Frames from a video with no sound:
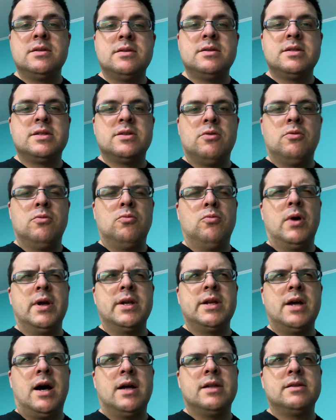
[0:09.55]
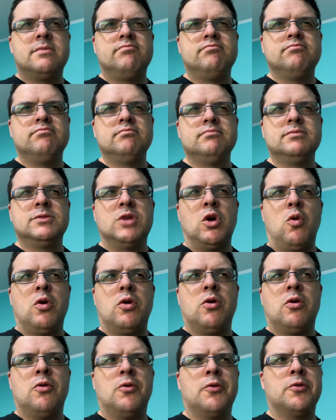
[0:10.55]
So why not go
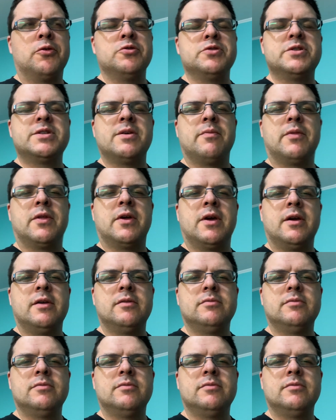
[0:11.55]
order something?